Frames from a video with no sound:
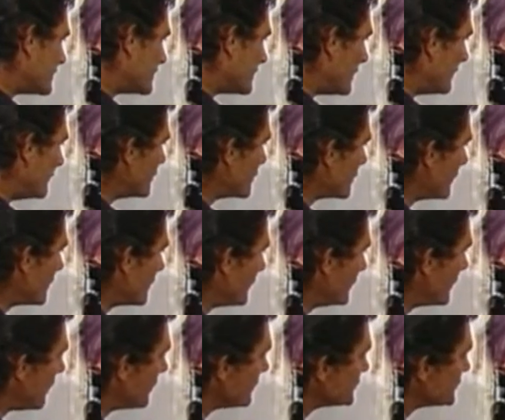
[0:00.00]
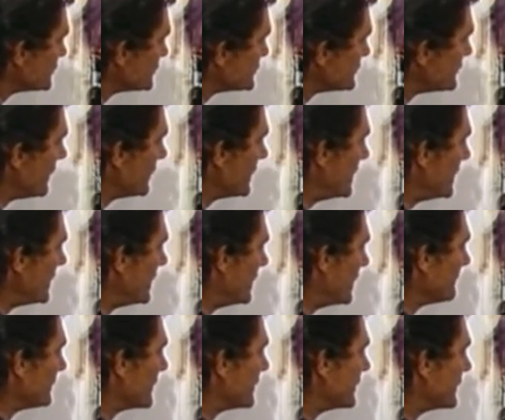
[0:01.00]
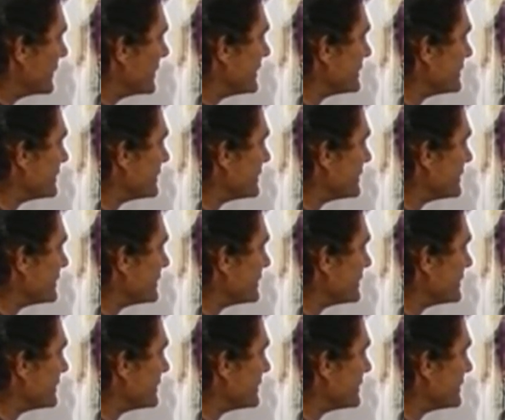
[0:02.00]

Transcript: so if you put on the wrong stroke here, it doesn't